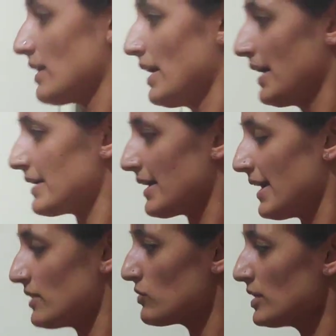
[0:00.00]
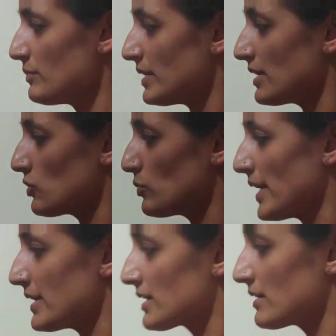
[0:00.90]
and N1 be the
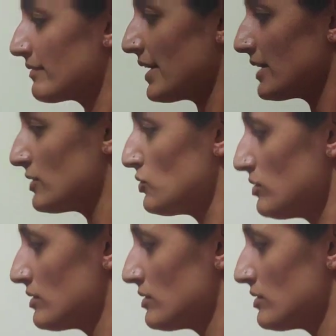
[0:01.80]
numerical value,